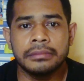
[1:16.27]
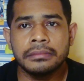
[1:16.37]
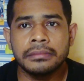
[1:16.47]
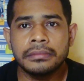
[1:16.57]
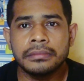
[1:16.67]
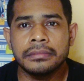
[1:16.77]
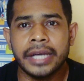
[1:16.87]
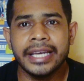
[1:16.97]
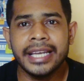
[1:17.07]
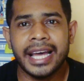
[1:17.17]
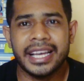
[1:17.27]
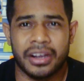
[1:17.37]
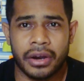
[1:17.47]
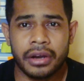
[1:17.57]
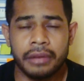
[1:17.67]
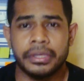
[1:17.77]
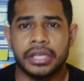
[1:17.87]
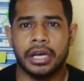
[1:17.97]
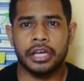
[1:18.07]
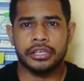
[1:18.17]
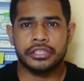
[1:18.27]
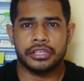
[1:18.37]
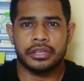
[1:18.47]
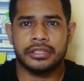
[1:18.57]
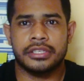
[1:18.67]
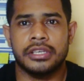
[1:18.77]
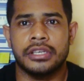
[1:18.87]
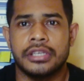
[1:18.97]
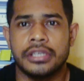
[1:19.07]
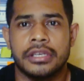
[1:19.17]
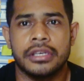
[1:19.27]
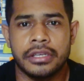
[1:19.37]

Mm, I like her because she